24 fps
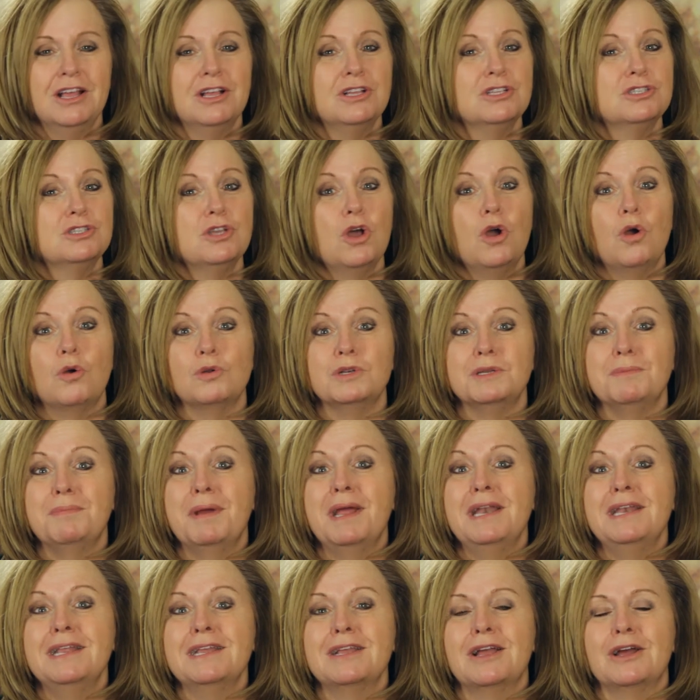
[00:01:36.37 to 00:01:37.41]
So
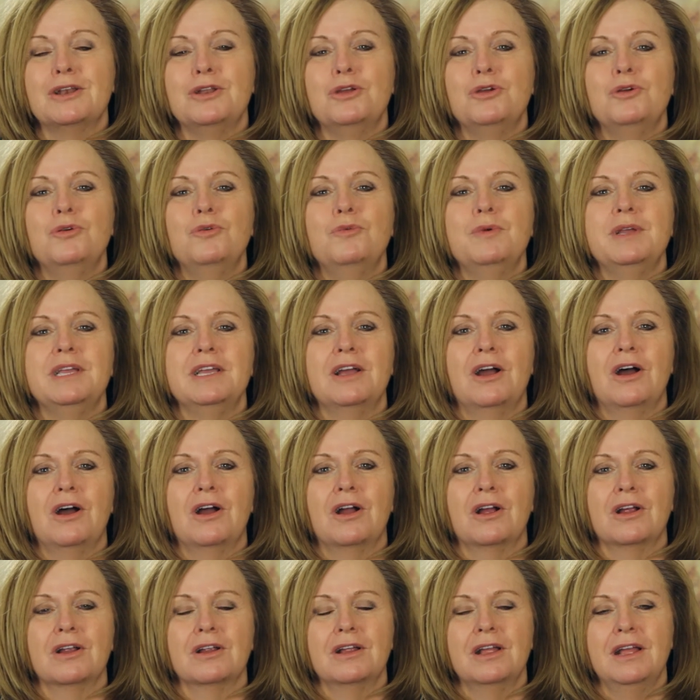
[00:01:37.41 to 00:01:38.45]
depending on who we
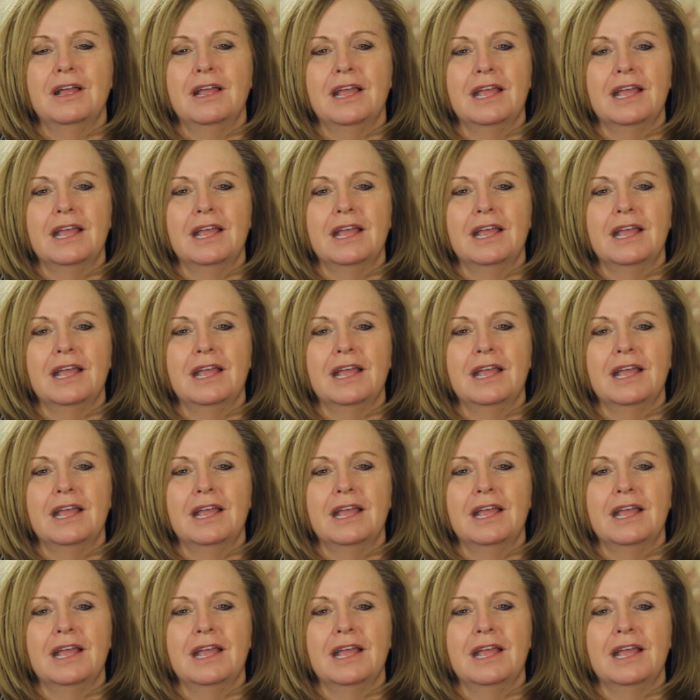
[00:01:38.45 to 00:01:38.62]
are